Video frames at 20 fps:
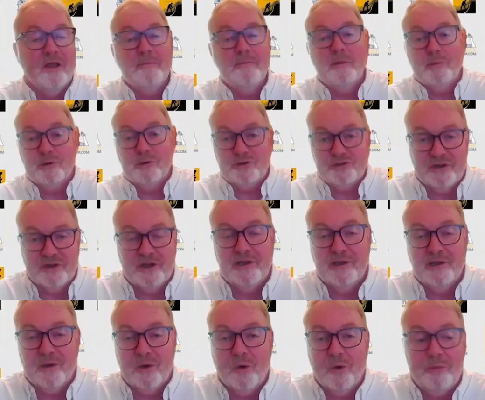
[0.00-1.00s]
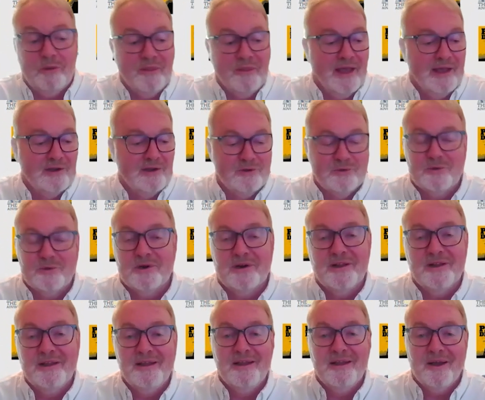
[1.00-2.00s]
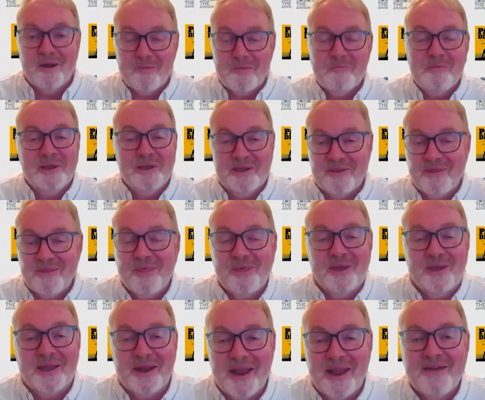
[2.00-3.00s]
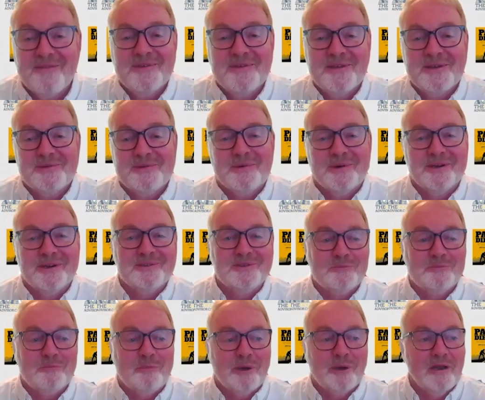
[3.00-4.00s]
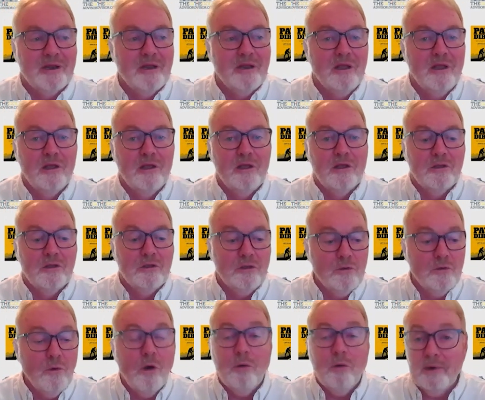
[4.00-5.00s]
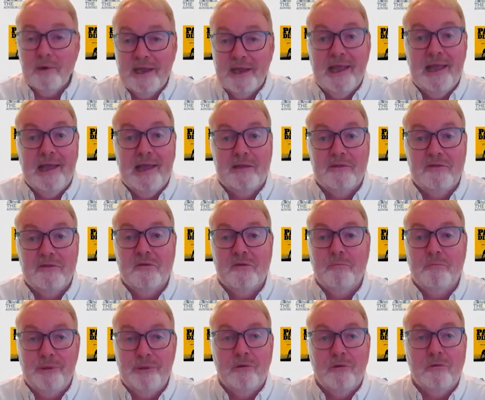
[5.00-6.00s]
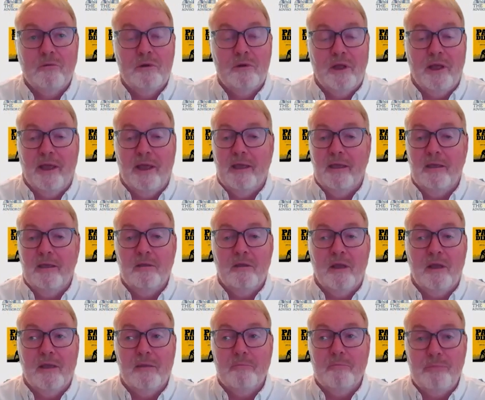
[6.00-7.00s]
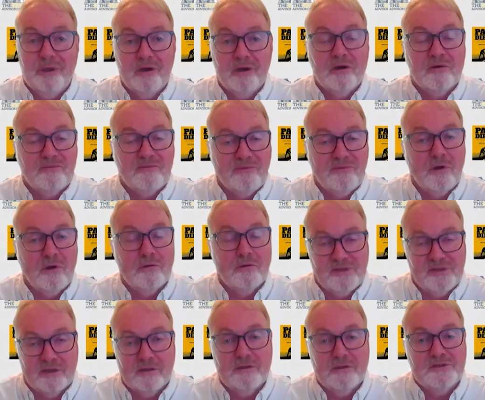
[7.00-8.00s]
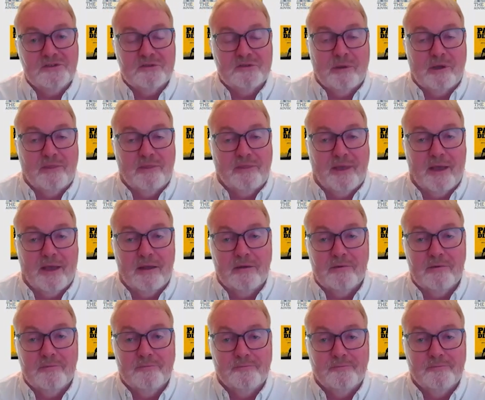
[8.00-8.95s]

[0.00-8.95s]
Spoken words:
I remember trying to open that door, how big and thick and heavy it was, but you already had to build a bigger vault. Tell us about that.